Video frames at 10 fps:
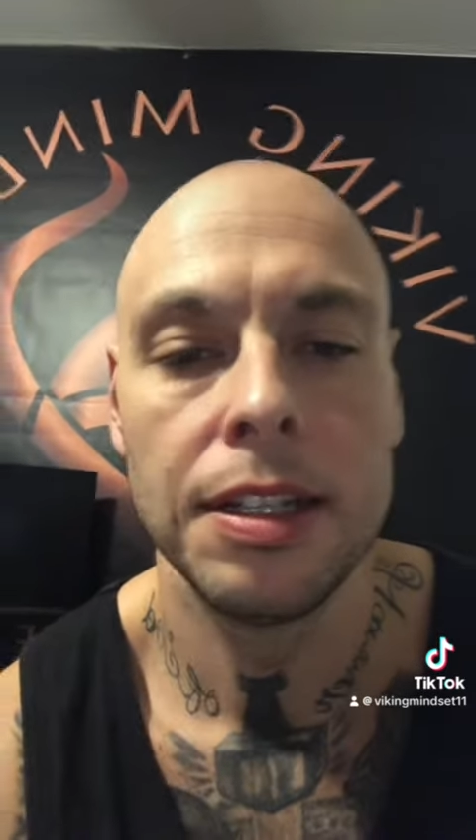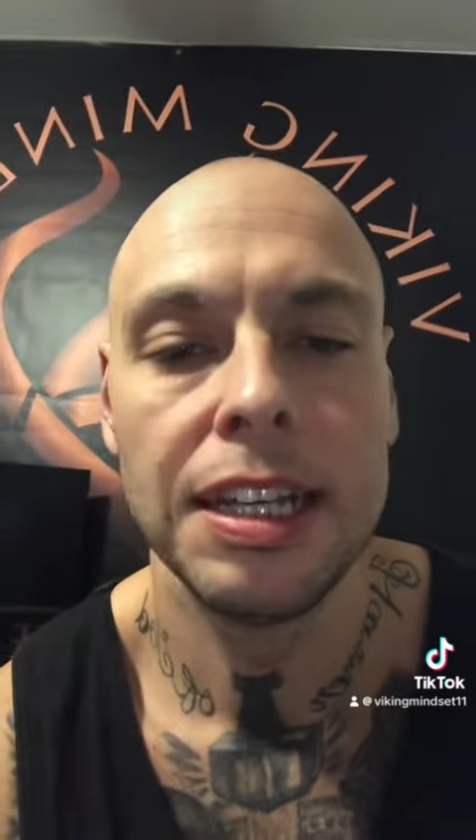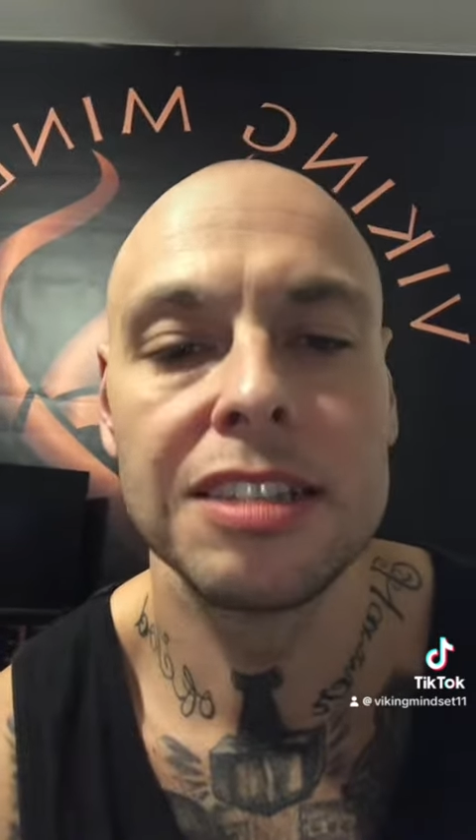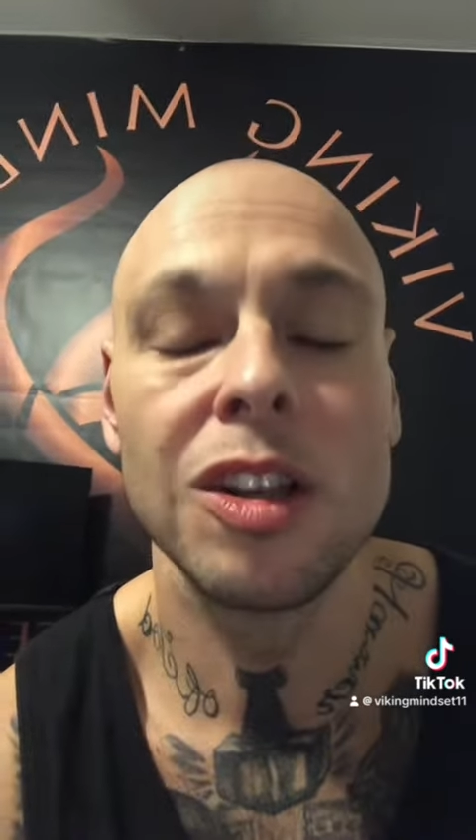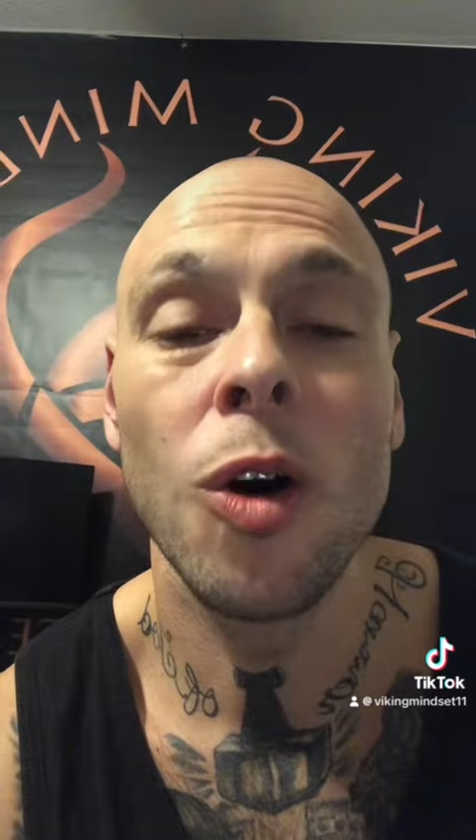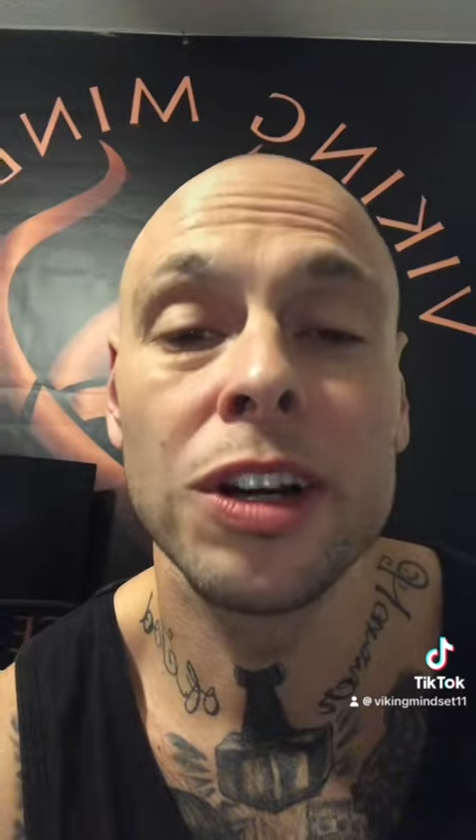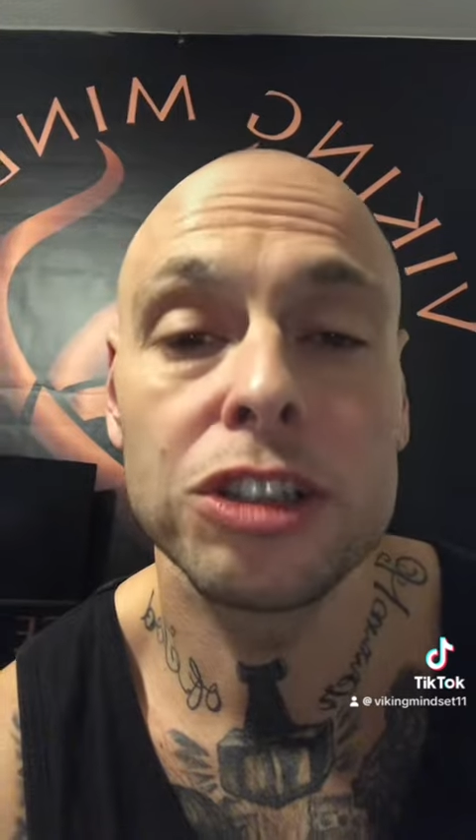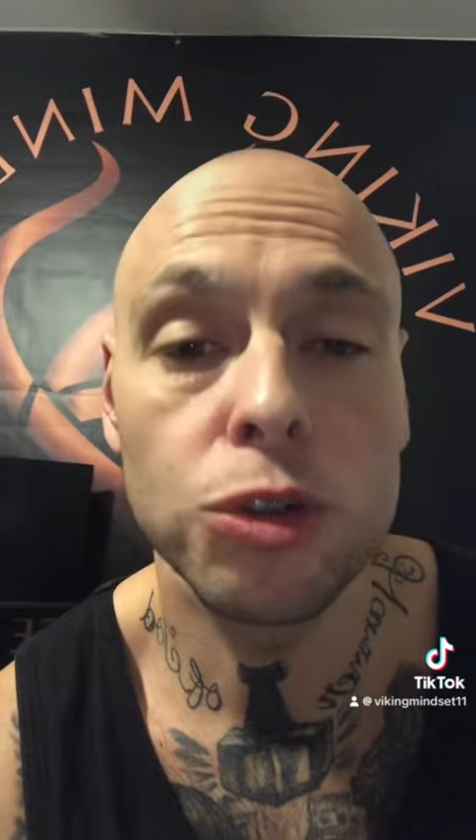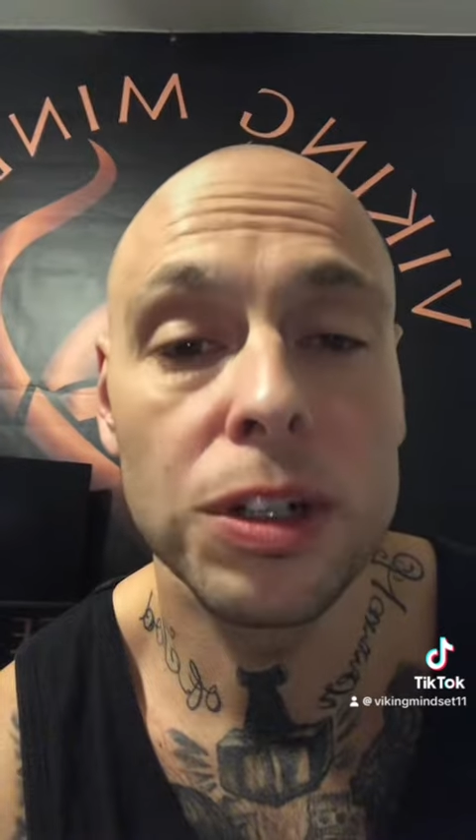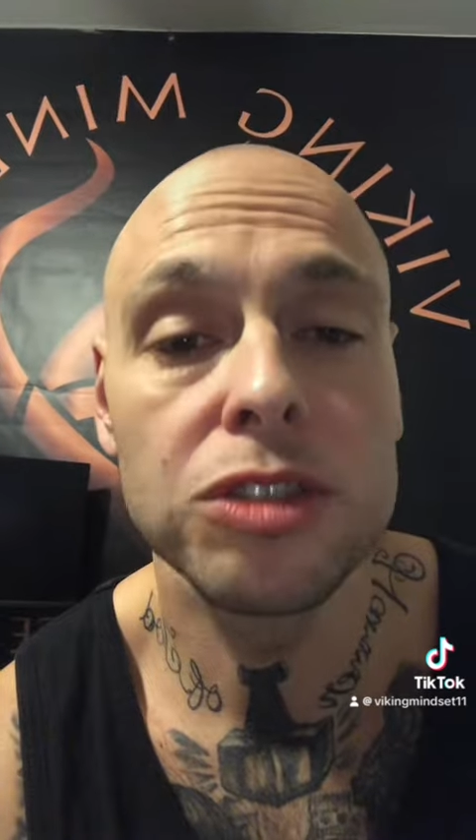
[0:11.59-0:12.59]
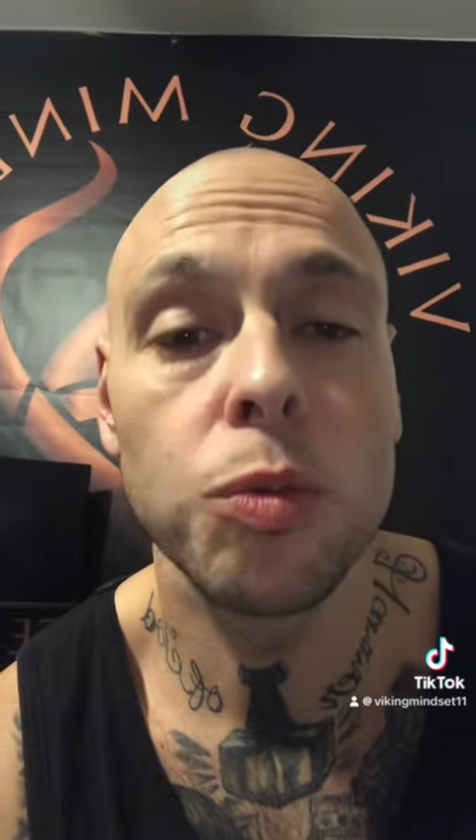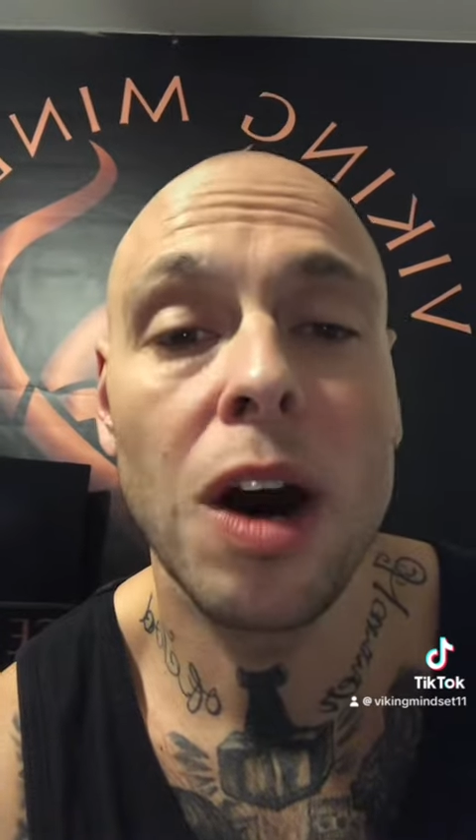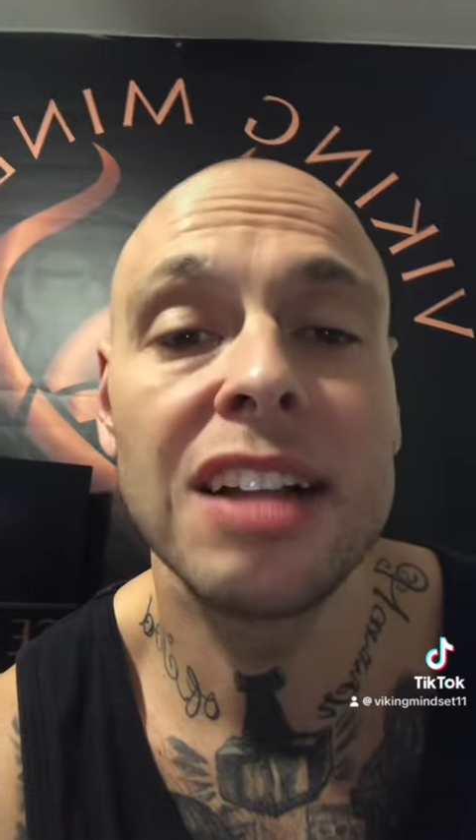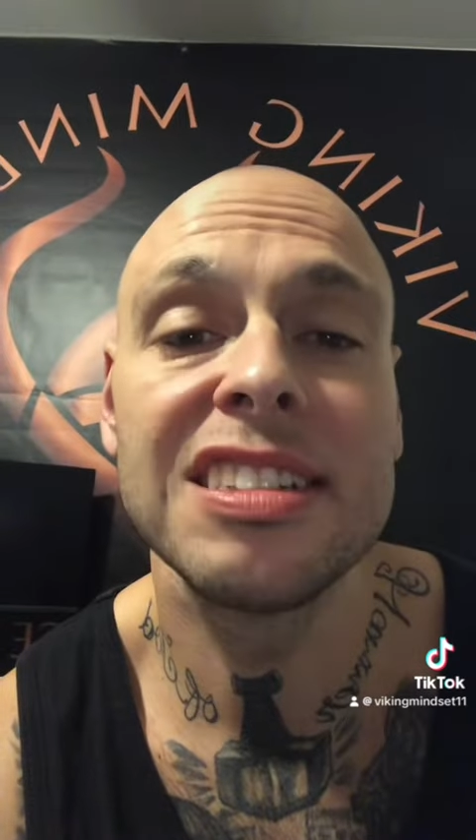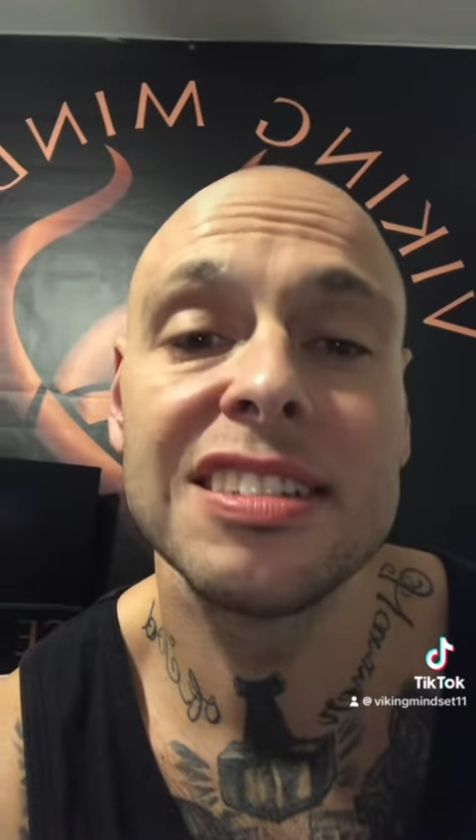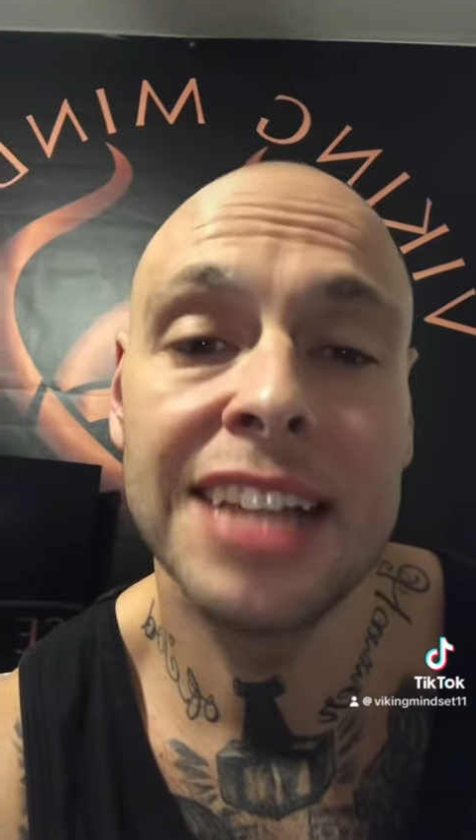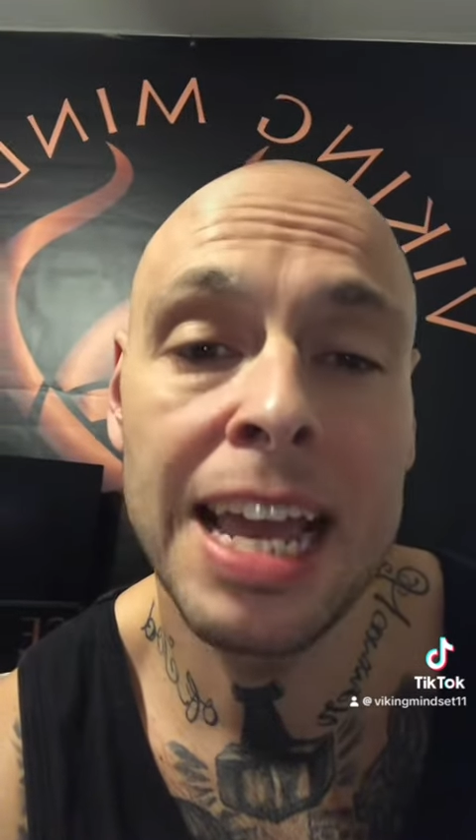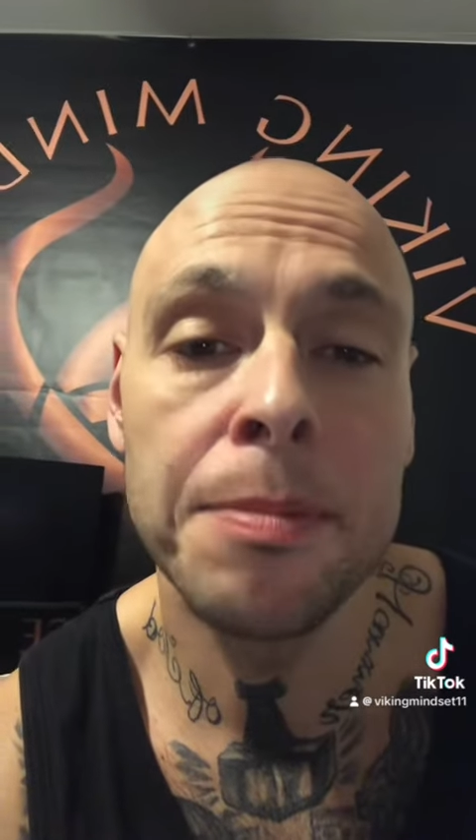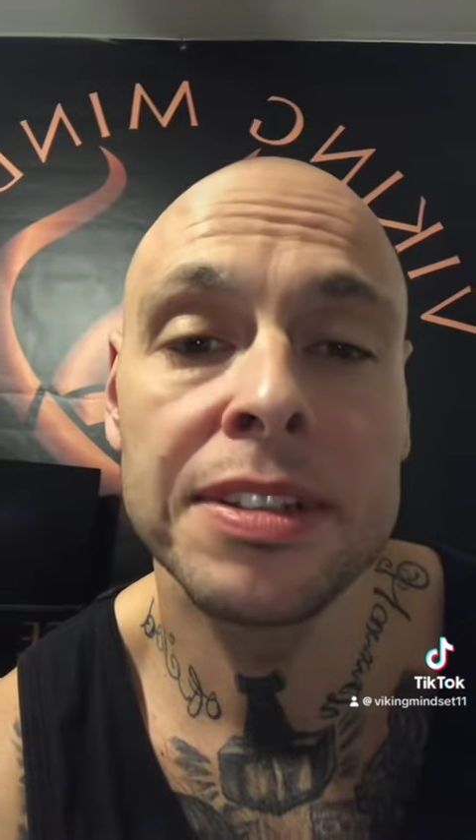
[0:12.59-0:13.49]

As long as Chris Watts' name is